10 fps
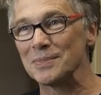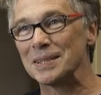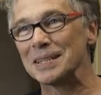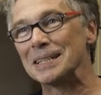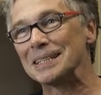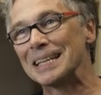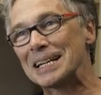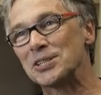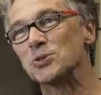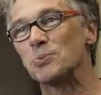
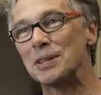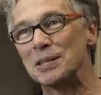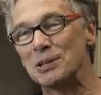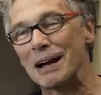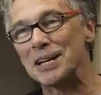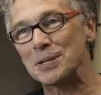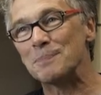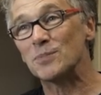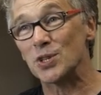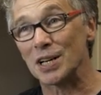lectures with the
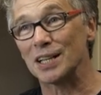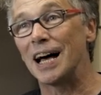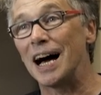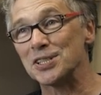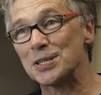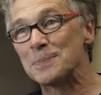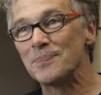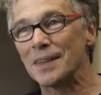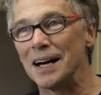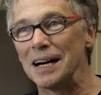narration to the class
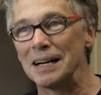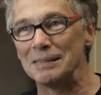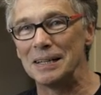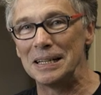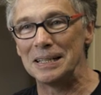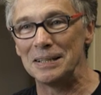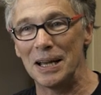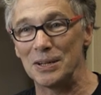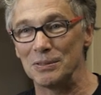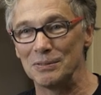
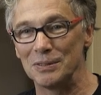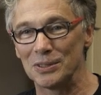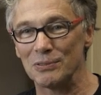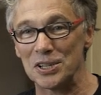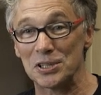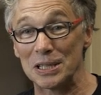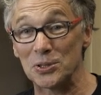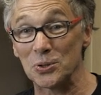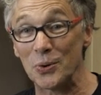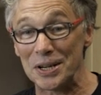and graciously
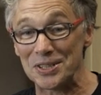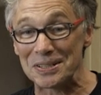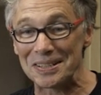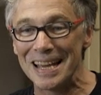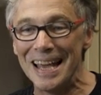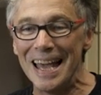took questions.